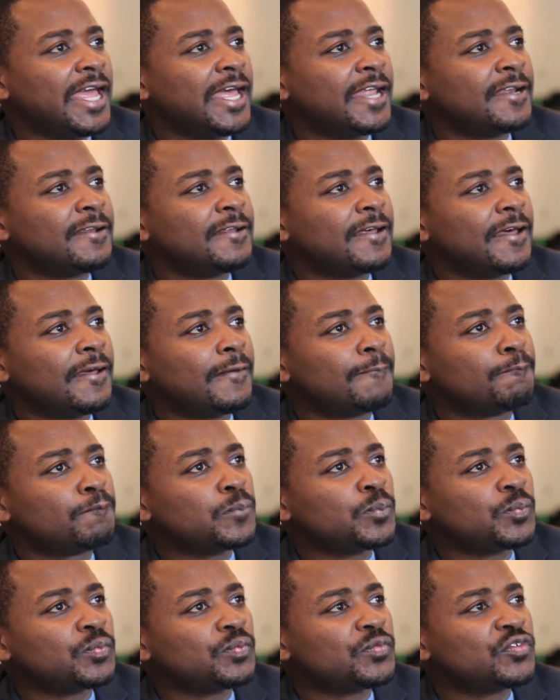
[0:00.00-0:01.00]
And
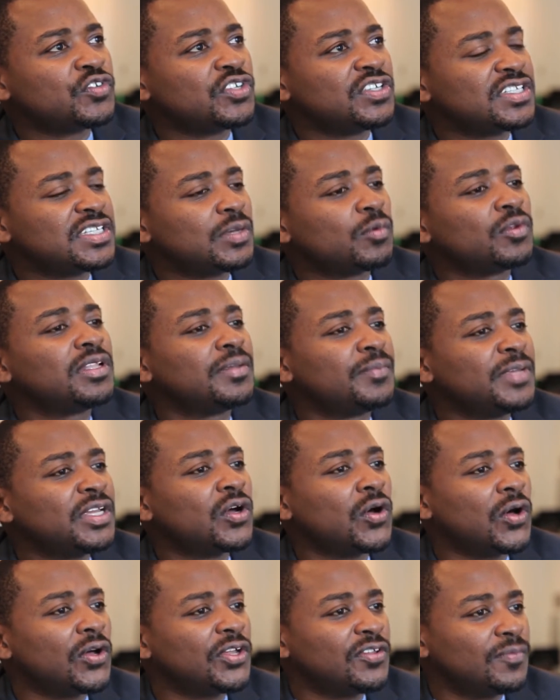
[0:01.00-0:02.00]
um, she said, well, let
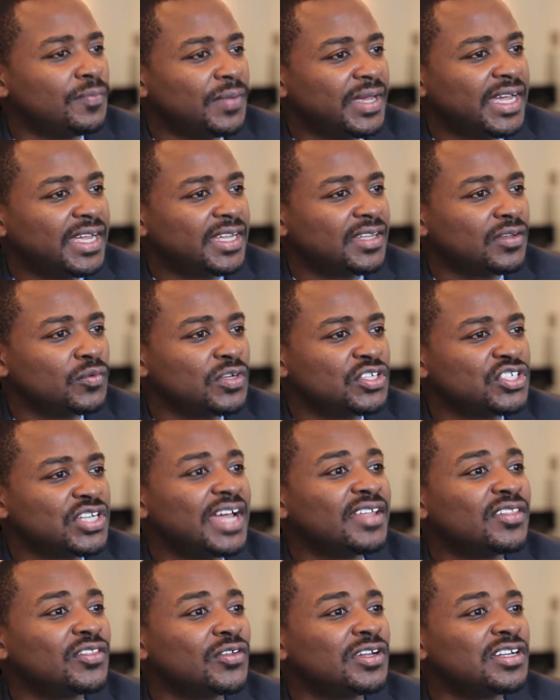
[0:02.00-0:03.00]
me call you back,
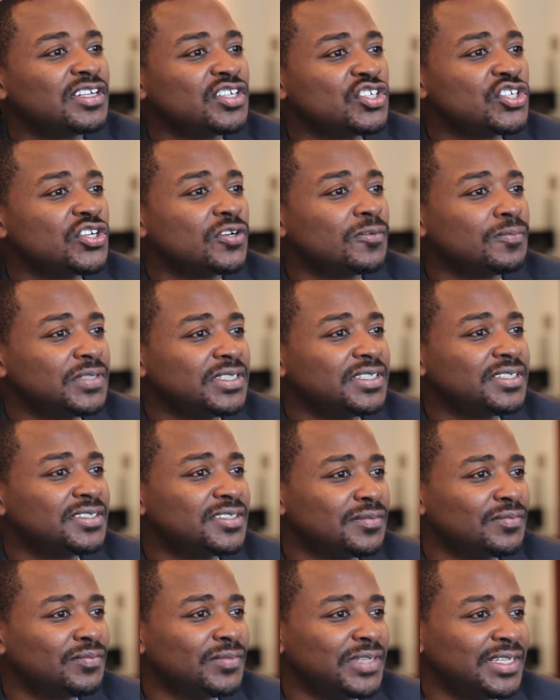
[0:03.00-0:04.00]
which I thought in
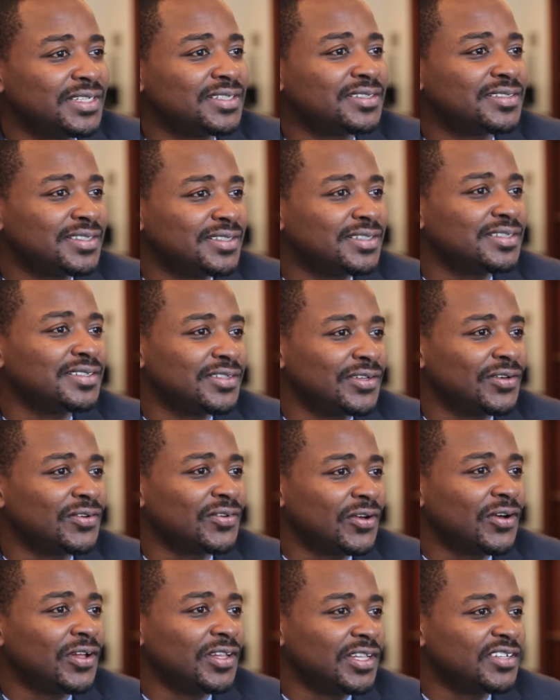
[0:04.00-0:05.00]
showbiz meant
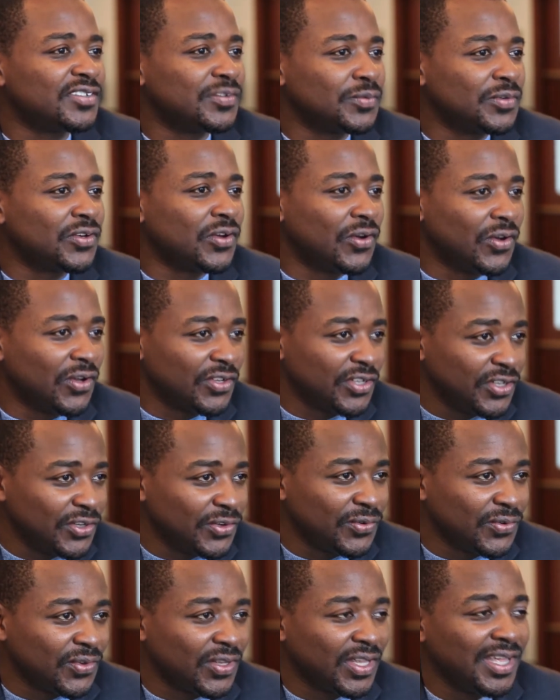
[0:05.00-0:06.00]
don't call us, we'll call
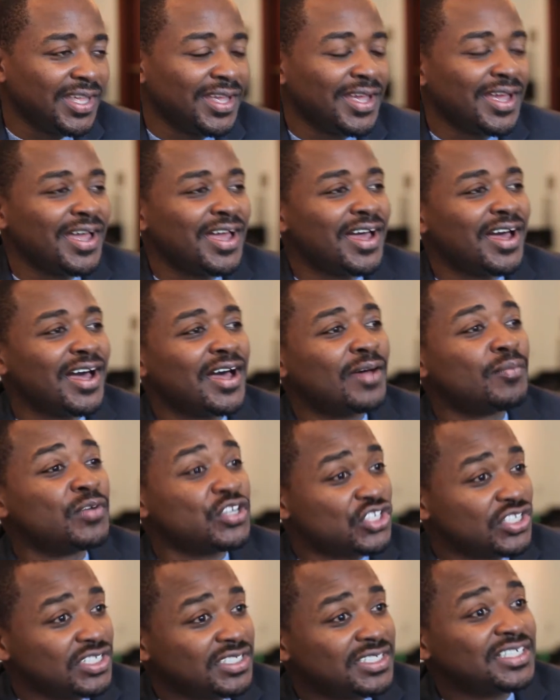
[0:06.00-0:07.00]
you. Uh,
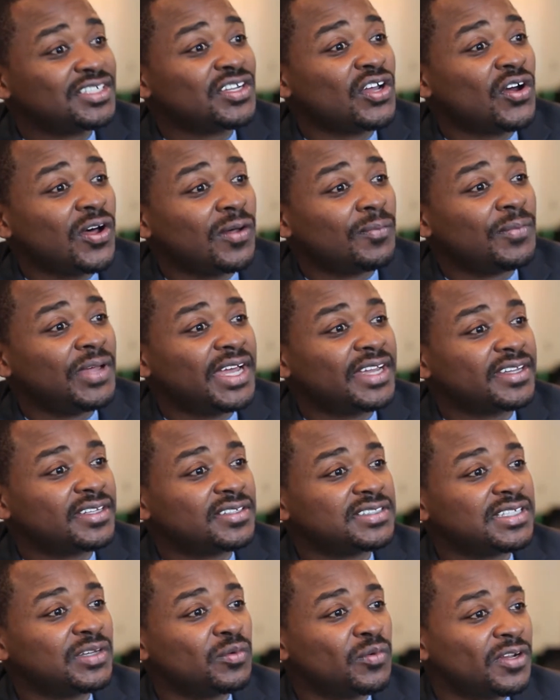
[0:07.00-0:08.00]
but she did call
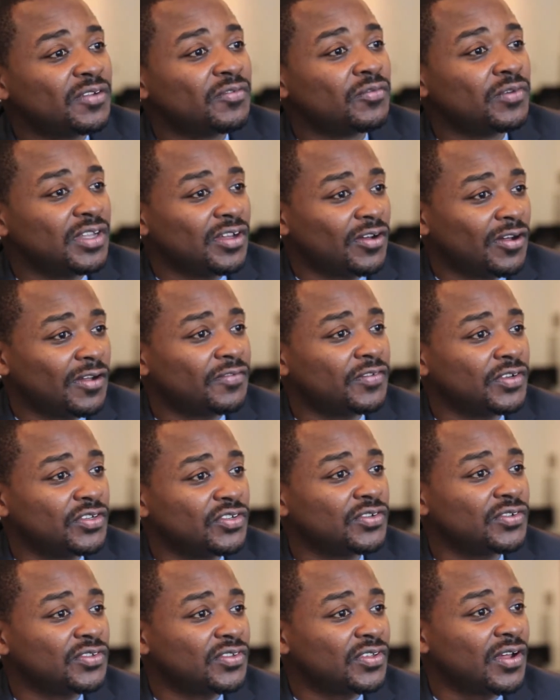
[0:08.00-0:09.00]
back and say, what if we
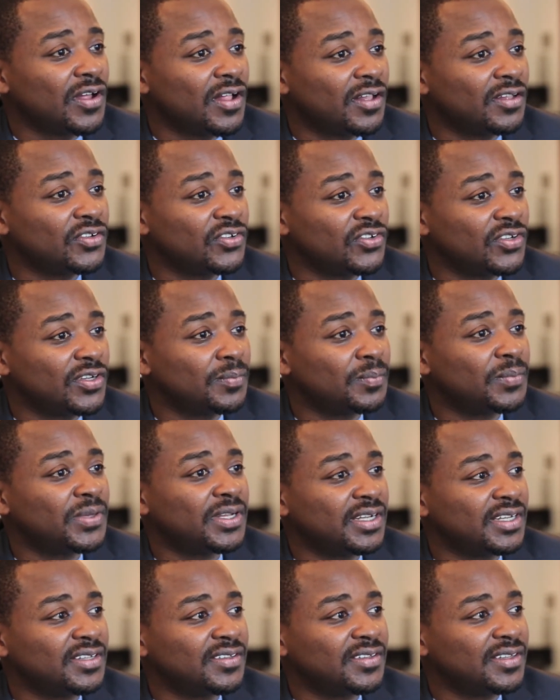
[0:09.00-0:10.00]
offered you a scholarship?
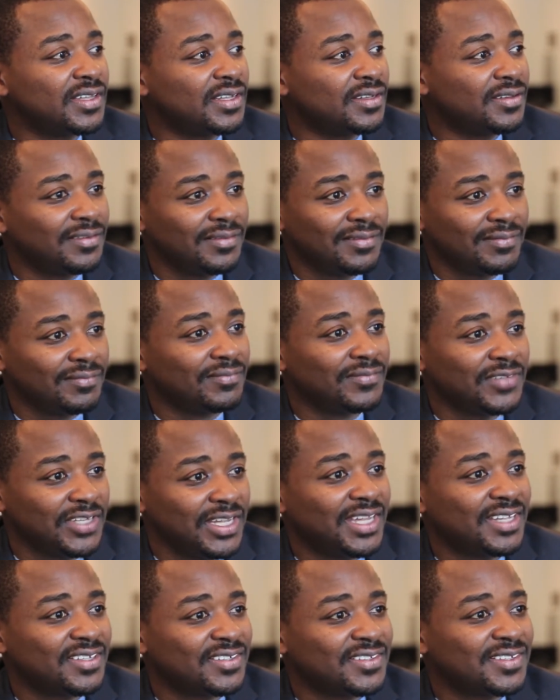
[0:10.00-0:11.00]
And I said,
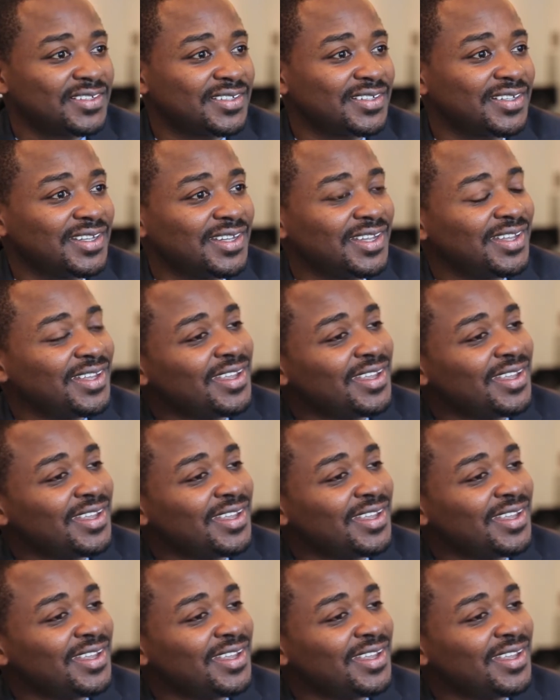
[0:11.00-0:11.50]
yes.